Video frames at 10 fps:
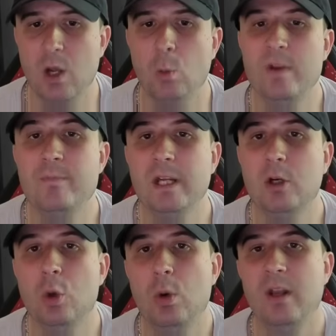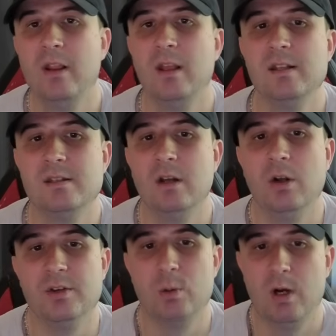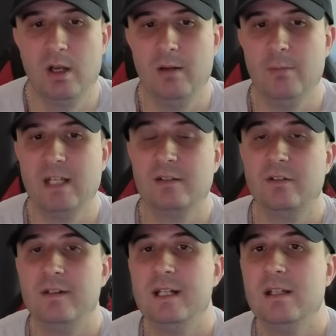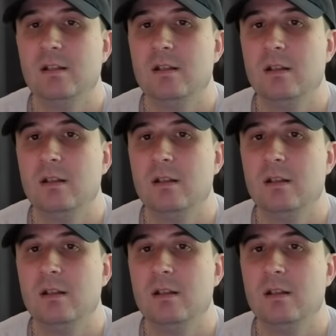We've been calling this on Twilight Masquerade